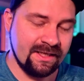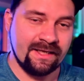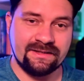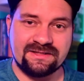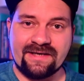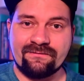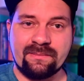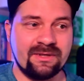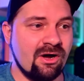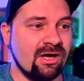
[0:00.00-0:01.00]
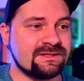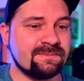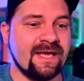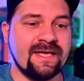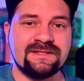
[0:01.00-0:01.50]
and it's definitely been awesome
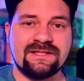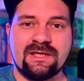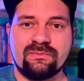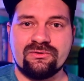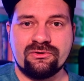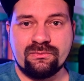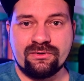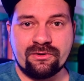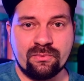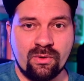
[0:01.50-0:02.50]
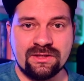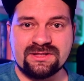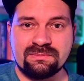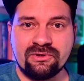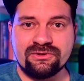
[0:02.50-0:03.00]
hazing up a room with one
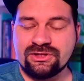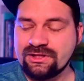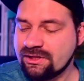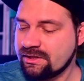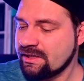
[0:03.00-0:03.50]
smoke genie,